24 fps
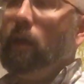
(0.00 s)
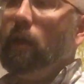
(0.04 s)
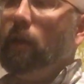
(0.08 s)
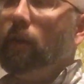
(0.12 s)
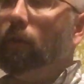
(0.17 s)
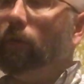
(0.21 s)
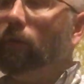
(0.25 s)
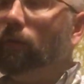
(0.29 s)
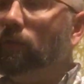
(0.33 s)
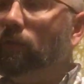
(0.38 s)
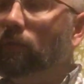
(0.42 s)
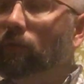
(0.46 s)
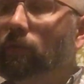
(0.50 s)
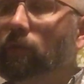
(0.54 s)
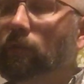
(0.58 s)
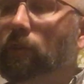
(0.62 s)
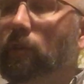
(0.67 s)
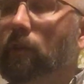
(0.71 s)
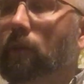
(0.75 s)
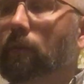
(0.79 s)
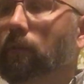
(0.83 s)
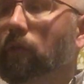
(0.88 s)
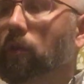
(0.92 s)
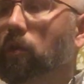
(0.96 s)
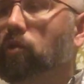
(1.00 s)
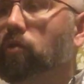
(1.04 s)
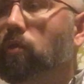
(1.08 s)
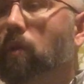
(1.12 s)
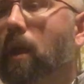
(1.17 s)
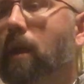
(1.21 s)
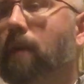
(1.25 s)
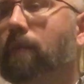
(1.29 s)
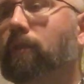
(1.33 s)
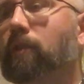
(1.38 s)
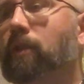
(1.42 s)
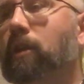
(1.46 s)
It also is good if you're
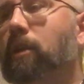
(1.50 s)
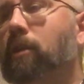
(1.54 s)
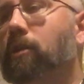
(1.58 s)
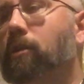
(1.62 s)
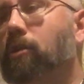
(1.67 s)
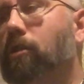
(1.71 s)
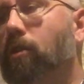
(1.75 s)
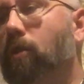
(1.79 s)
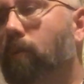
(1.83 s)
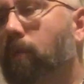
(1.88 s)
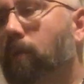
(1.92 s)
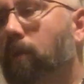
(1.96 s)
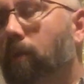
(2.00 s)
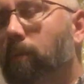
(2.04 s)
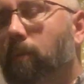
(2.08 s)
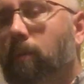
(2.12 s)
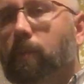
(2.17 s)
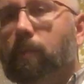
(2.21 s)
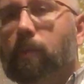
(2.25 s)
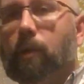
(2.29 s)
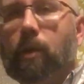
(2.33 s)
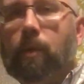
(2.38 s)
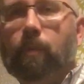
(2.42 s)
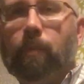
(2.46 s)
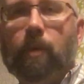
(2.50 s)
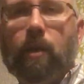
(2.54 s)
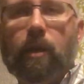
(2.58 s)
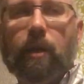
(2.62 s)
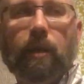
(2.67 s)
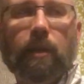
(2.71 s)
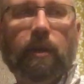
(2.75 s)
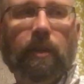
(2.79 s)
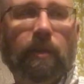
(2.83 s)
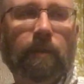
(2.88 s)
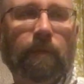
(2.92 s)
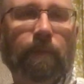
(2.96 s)
traveling and you don't want to be
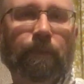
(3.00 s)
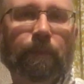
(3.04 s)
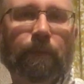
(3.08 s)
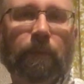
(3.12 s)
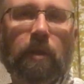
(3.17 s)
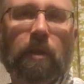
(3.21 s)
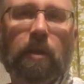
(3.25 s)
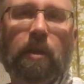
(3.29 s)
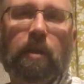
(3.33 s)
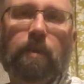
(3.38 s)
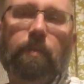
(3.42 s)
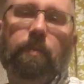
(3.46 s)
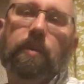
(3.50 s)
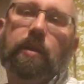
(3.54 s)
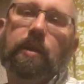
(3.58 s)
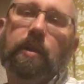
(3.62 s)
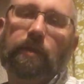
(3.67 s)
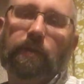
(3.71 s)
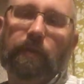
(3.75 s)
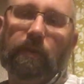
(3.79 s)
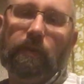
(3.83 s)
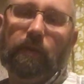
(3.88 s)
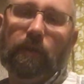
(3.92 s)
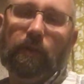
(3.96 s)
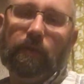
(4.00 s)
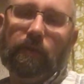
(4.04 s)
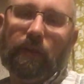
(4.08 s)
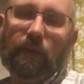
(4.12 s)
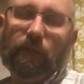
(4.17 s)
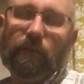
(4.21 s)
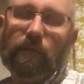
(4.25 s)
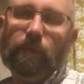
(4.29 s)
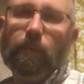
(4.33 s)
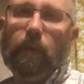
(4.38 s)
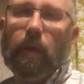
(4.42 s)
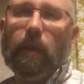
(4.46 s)
pickpocketed, because it does
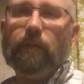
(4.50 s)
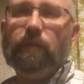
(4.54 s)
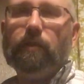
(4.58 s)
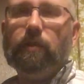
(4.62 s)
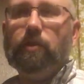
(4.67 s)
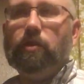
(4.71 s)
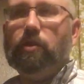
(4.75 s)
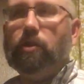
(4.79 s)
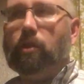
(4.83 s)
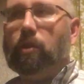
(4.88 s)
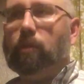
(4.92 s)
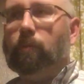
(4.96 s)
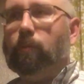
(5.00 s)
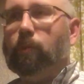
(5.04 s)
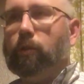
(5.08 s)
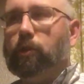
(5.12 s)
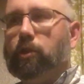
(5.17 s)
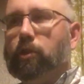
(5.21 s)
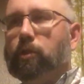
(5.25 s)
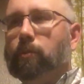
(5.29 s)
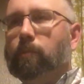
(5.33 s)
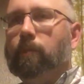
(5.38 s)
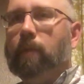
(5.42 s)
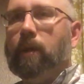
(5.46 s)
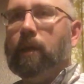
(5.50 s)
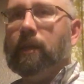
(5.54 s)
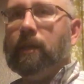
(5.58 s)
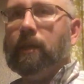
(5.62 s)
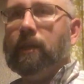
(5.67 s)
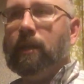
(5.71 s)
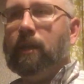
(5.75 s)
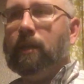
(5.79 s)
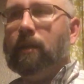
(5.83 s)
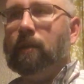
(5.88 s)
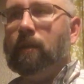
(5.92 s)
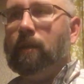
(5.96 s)
have spots that you can put your
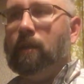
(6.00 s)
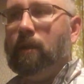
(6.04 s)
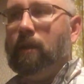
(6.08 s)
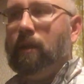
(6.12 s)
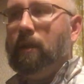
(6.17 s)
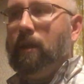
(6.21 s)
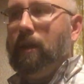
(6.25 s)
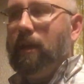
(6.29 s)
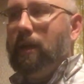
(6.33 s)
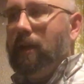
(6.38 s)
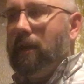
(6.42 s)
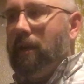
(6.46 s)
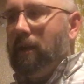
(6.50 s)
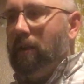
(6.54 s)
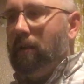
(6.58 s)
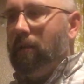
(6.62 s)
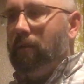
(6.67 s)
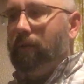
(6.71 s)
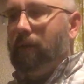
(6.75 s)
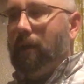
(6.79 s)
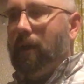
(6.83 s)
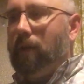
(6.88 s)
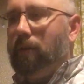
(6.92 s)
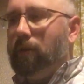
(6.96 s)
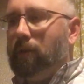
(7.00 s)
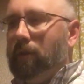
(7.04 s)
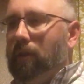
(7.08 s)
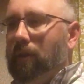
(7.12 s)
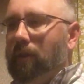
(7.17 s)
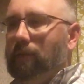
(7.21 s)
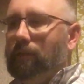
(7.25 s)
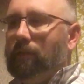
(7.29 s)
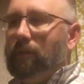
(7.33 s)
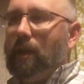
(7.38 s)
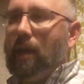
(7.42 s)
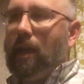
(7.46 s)
money in and allow you
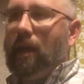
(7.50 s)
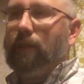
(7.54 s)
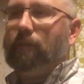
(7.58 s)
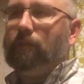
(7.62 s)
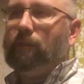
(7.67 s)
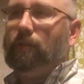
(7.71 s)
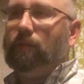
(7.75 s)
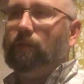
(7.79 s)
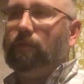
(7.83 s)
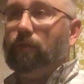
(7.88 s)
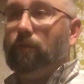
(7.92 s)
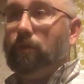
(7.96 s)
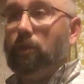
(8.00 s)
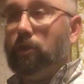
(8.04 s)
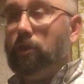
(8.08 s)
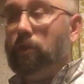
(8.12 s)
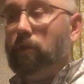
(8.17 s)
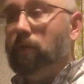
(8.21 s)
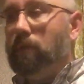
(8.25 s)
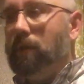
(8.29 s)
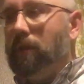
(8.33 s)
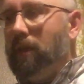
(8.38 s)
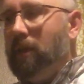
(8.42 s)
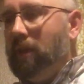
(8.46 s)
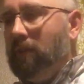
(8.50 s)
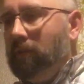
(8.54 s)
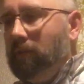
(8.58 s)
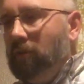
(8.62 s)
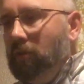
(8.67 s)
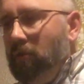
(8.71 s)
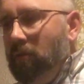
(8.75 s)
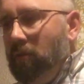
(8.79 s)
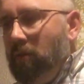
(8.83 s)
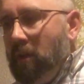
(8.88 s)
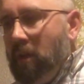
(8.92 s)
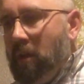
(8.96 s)
easy access for you to get
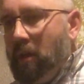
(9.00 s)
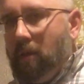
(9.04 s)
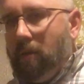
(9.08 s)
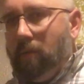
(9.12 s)
to.